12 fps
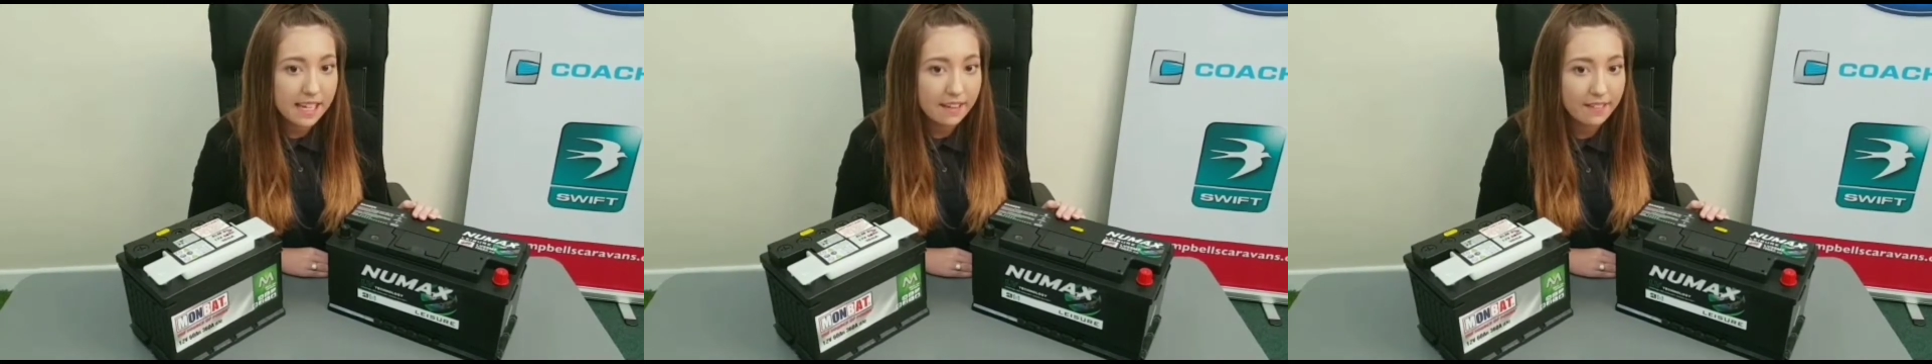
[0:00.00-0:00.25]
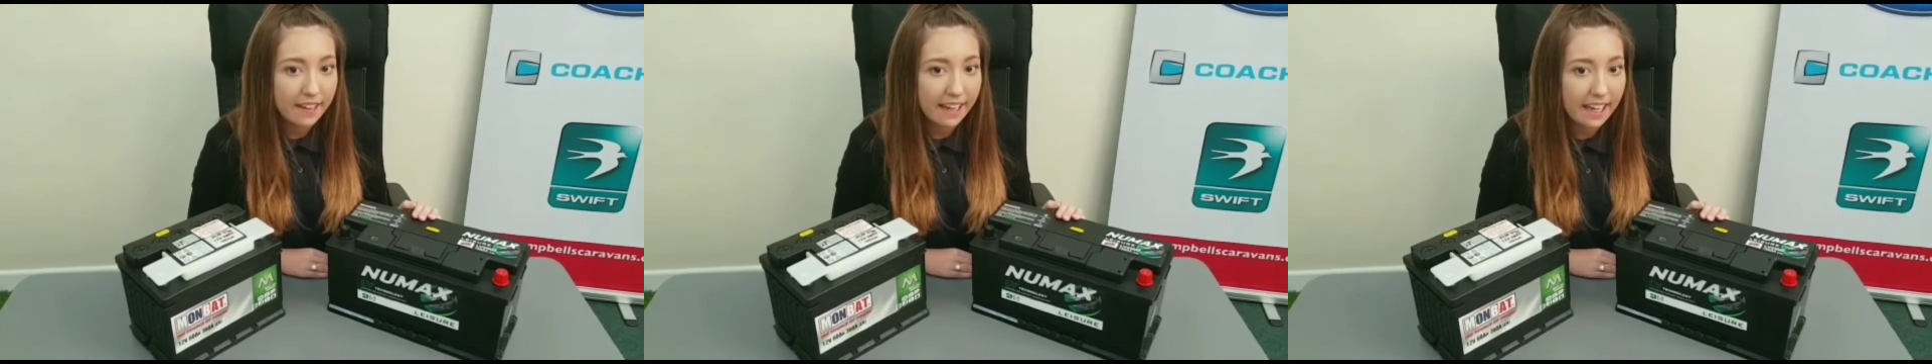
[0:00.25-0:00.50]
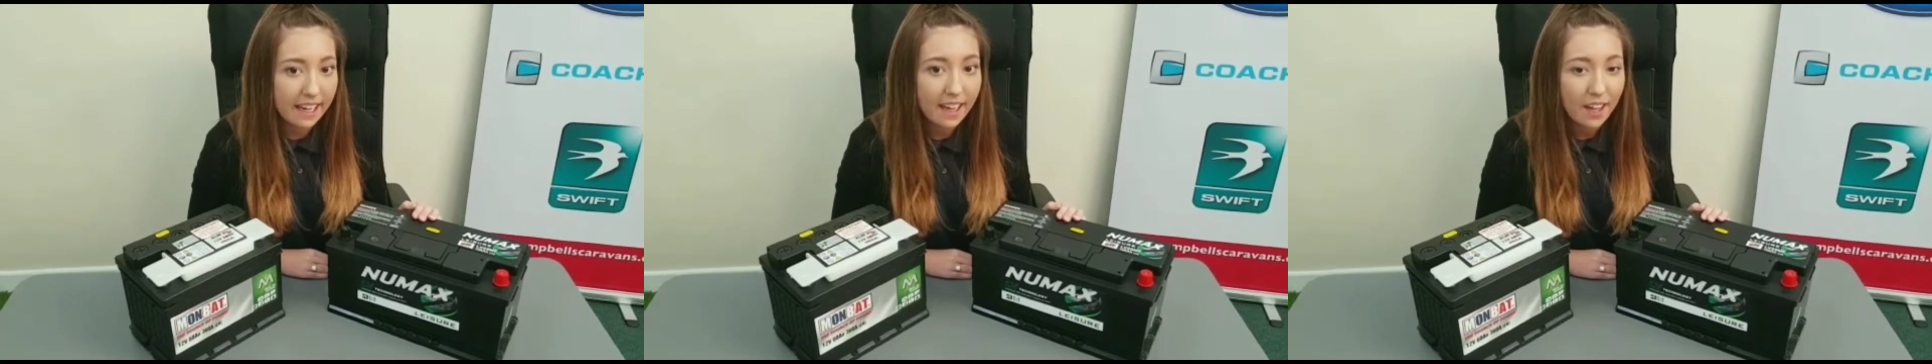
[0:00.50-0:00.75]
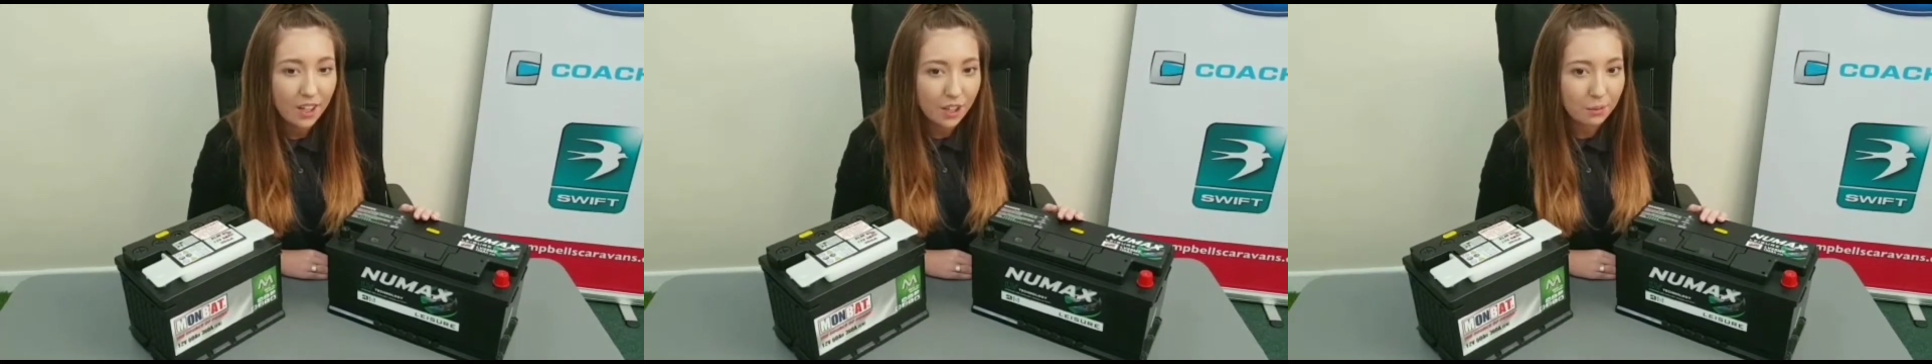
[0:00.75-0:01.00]
TV,
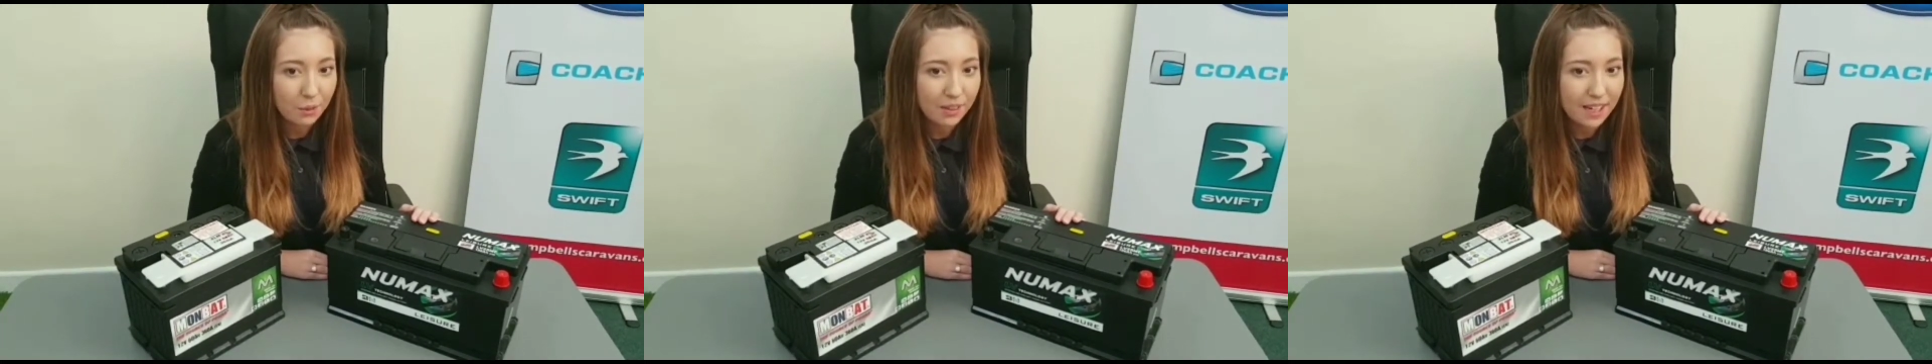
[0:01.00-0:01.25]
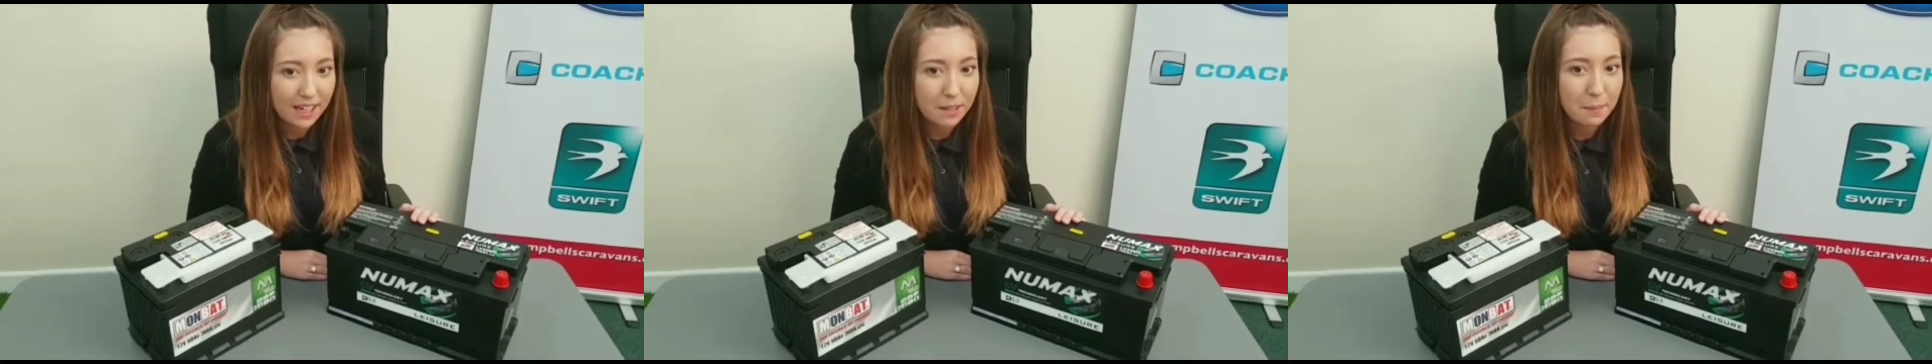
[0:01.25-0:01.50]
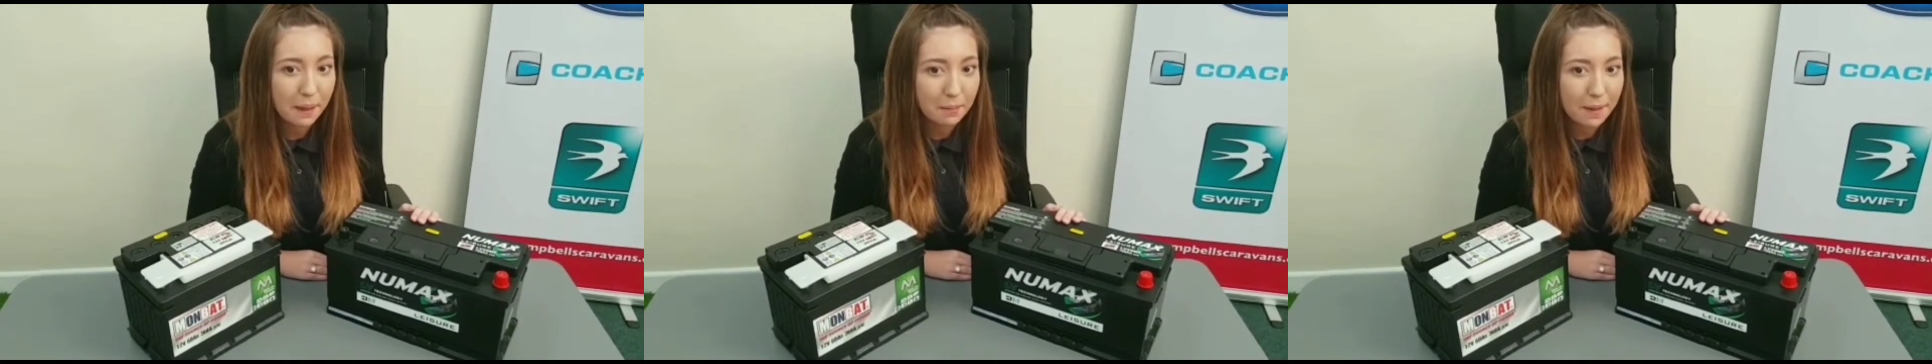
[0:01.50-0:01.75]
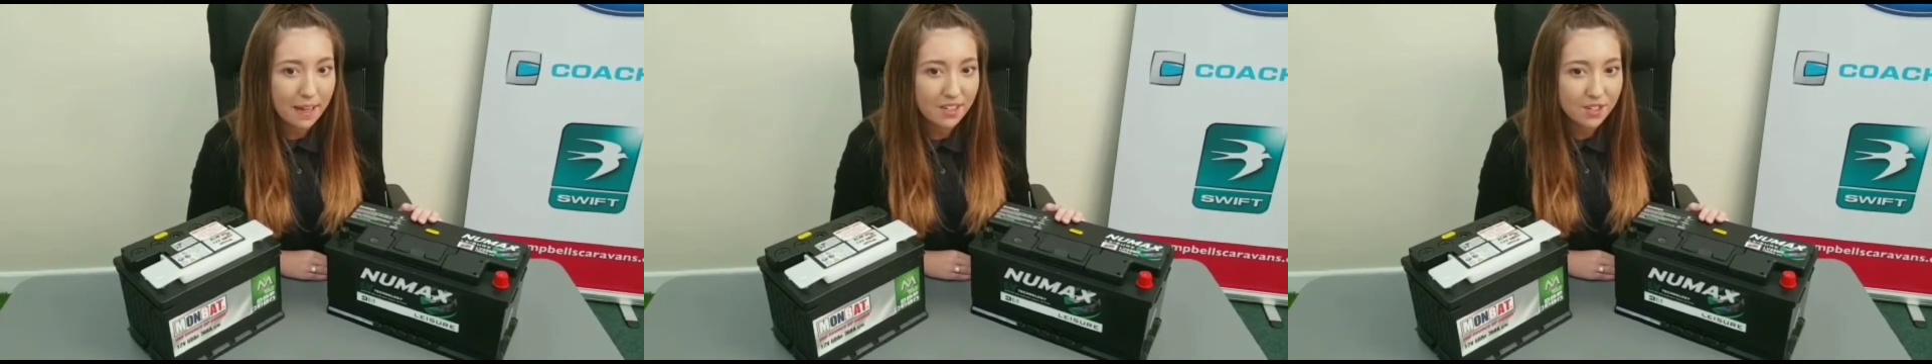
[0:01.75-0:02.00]
you would need a
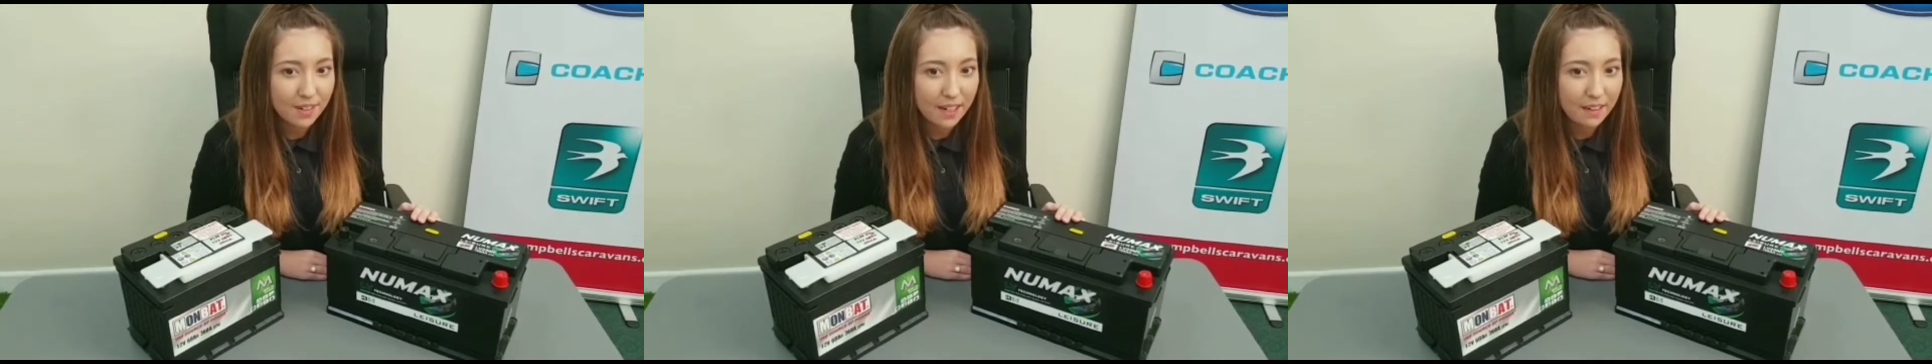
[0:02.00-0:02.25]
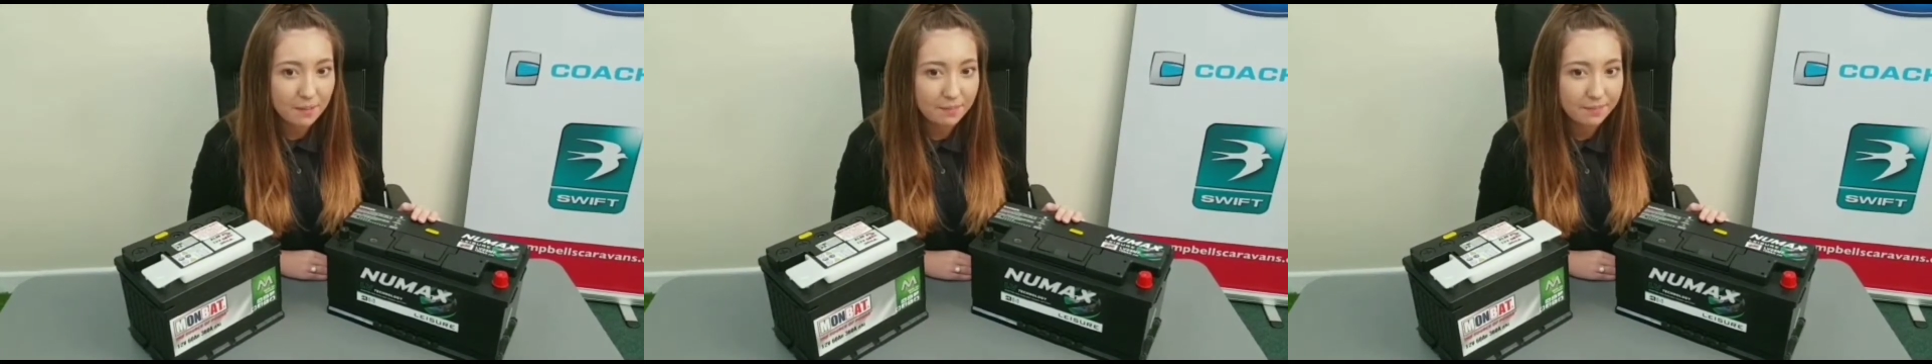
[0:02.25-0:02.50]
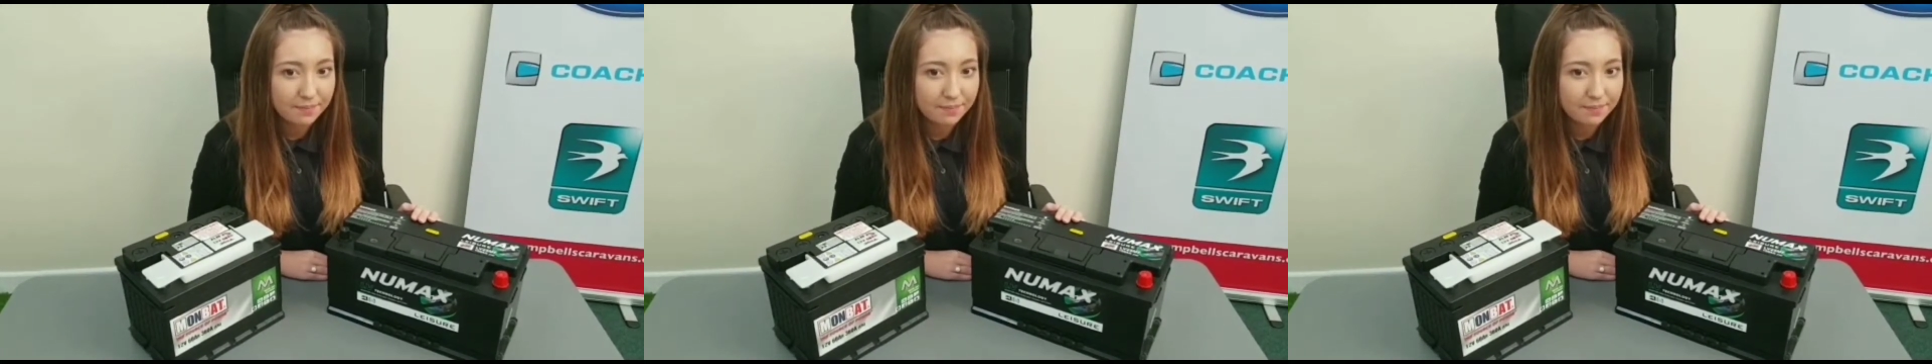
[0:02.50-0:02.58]
bigger battery.